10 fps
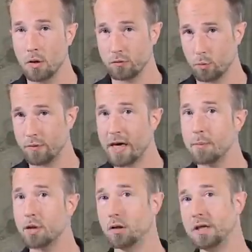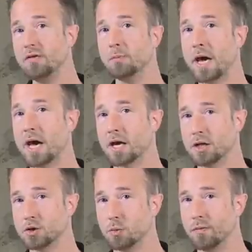So with that police
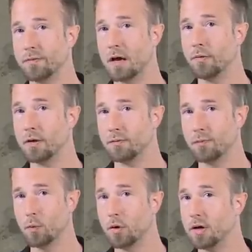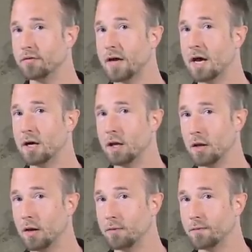package, we found that Ford has added
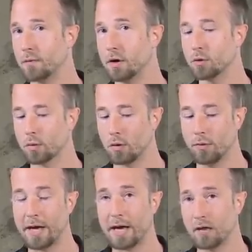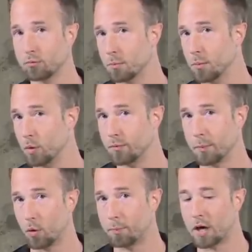in a front grille that has
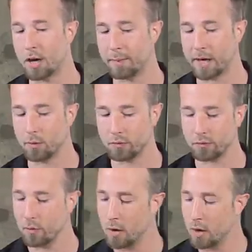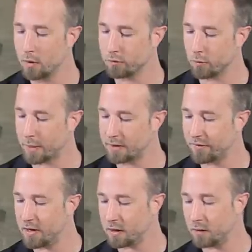removable pop-outs. So by
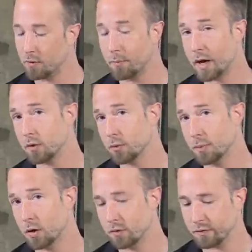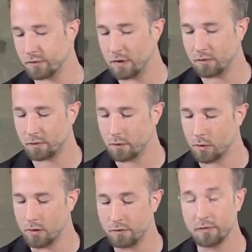taking the MicroPulse
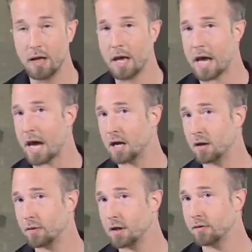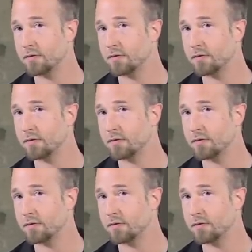C-Series, adding the